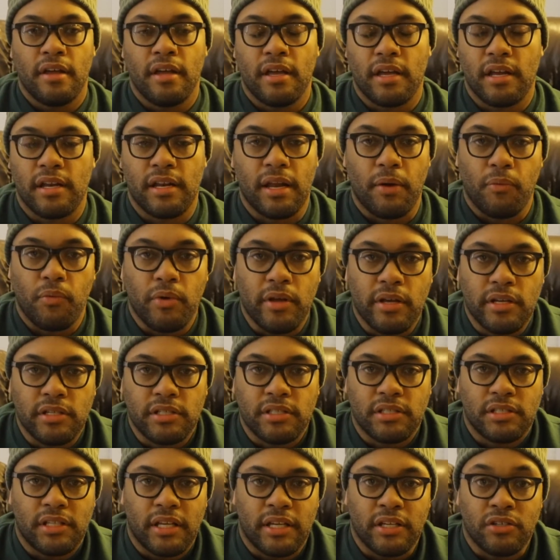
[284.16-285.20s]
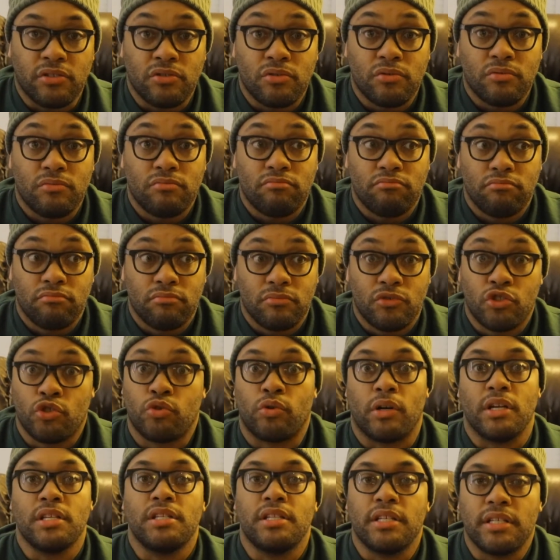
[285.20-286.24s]
and that we can just like
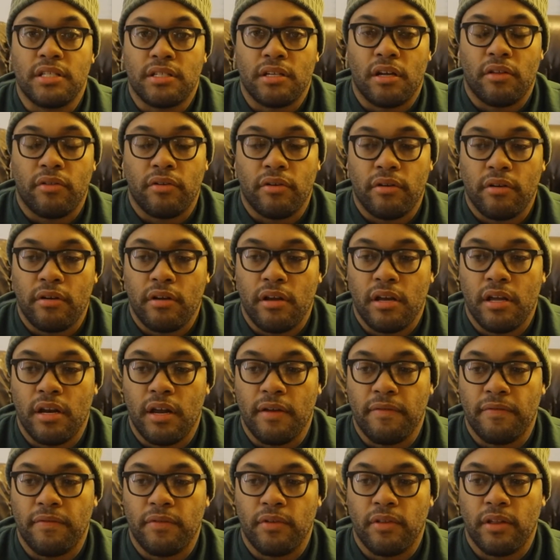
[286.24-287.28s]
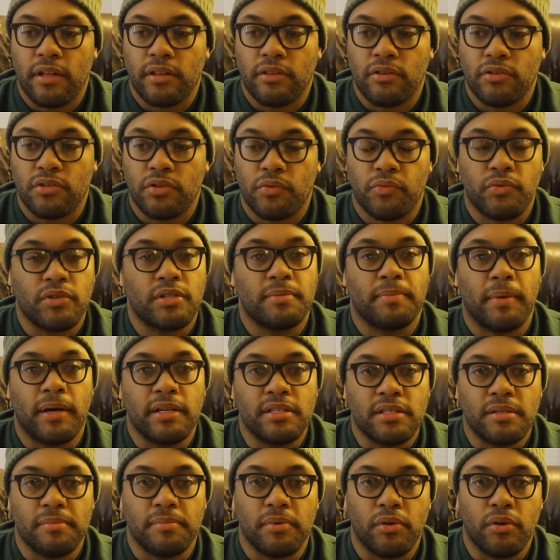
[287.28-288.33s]
trust each other. And I feel like there's a
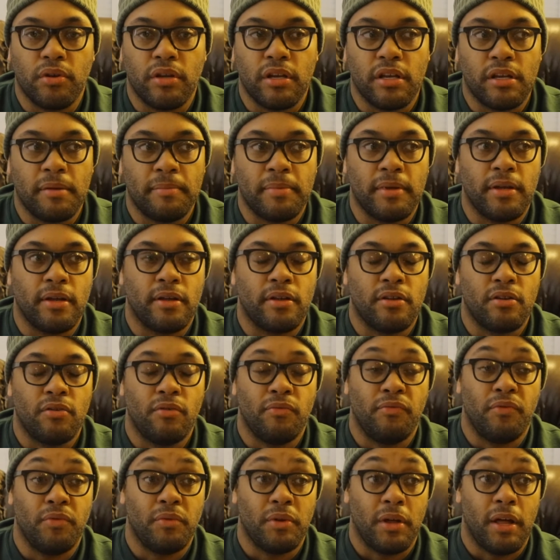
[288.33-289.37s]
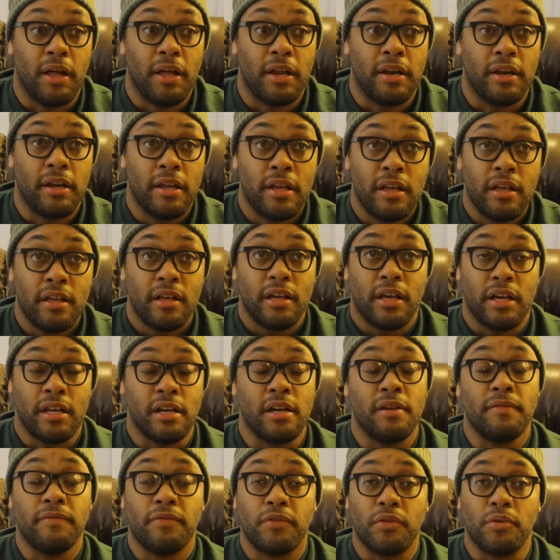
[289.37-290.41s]
responsibility to be an
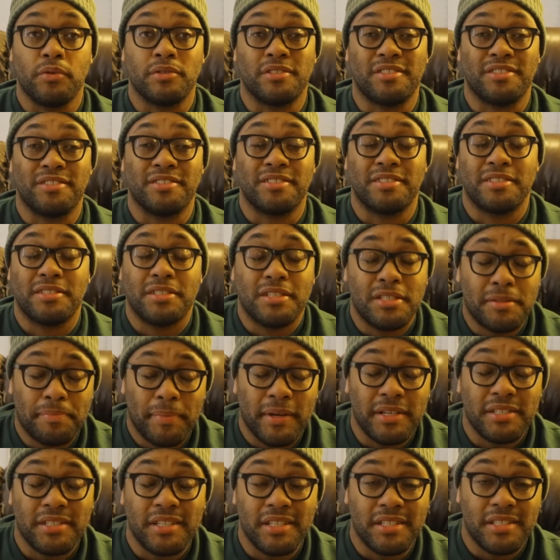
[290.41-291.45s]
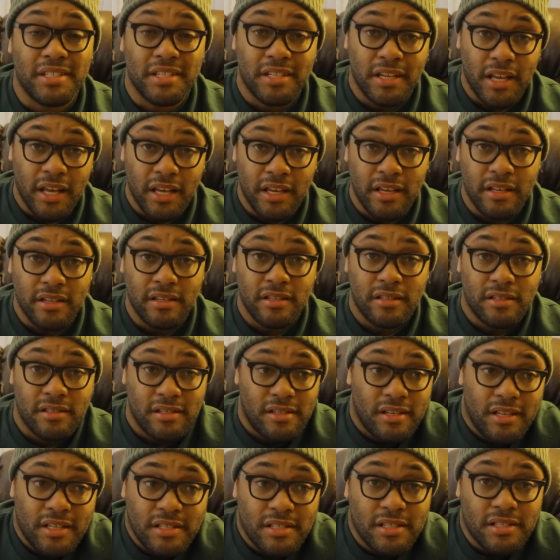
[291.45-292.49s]
influencer, especially today in
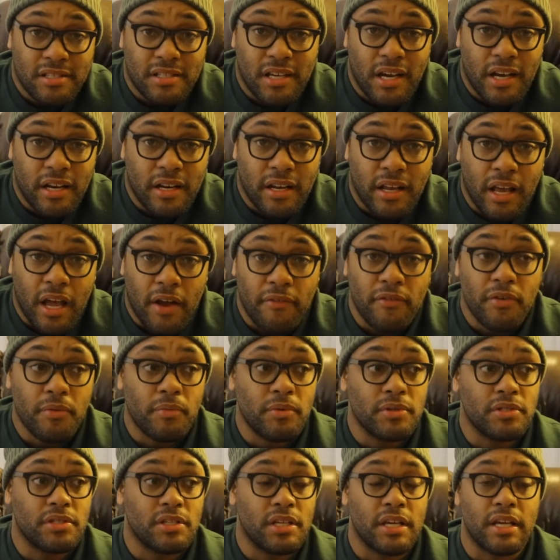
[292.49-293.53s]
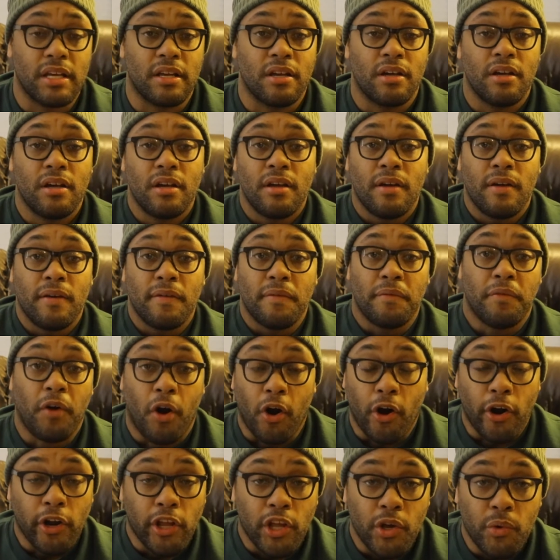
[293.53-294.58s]
today's society. Everyone's like
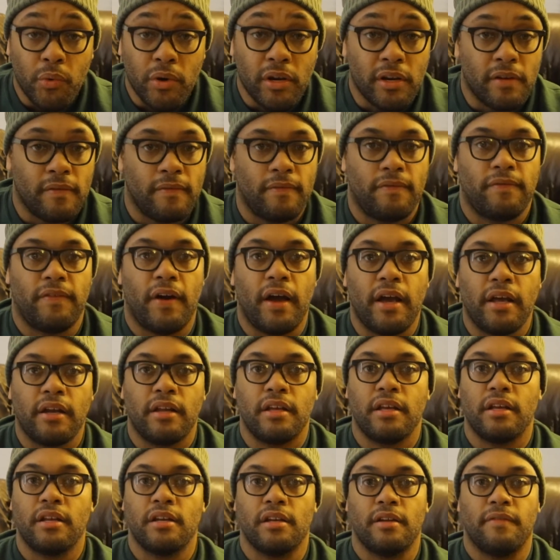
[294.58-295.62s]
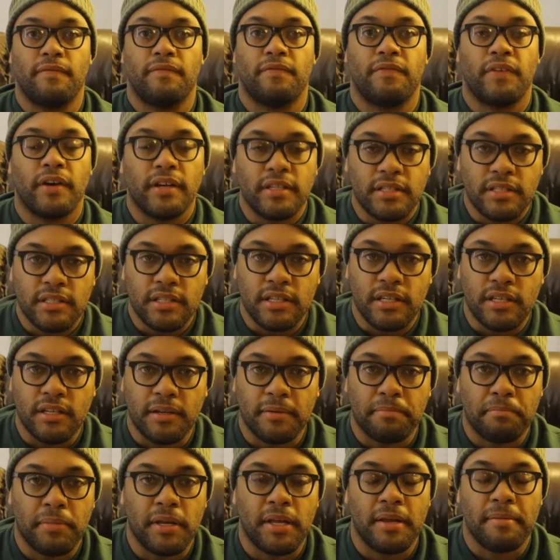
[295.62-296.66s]
arguing and fighting and fussing
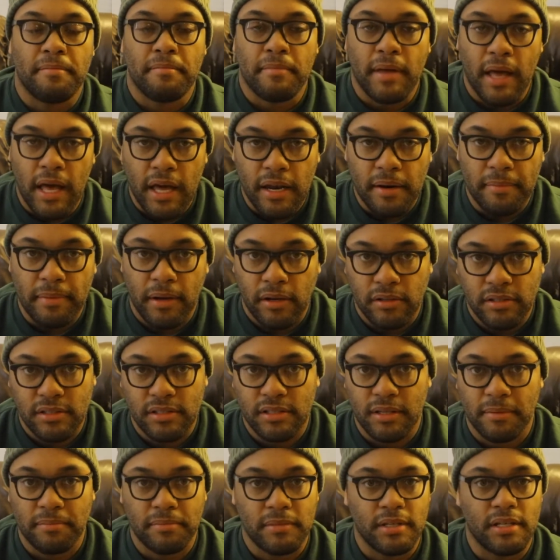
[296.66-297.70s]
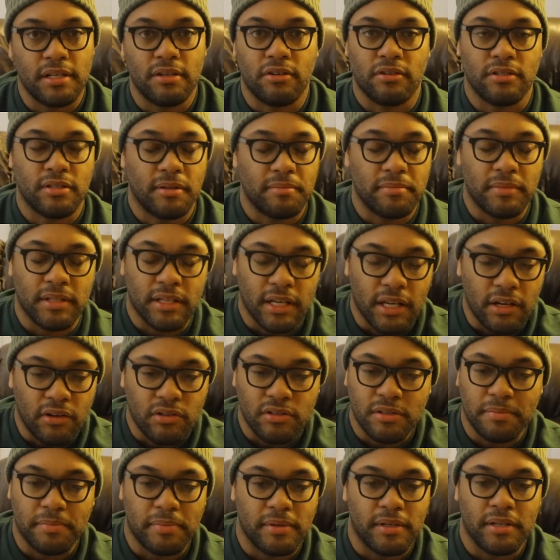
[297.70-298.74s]
and being mad about something or something
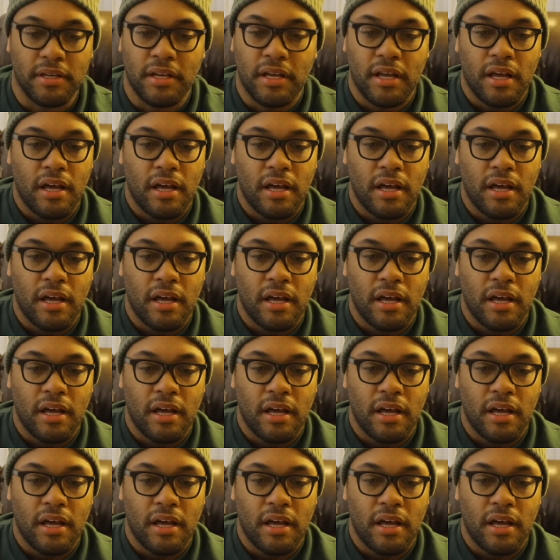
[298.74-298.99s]
else. But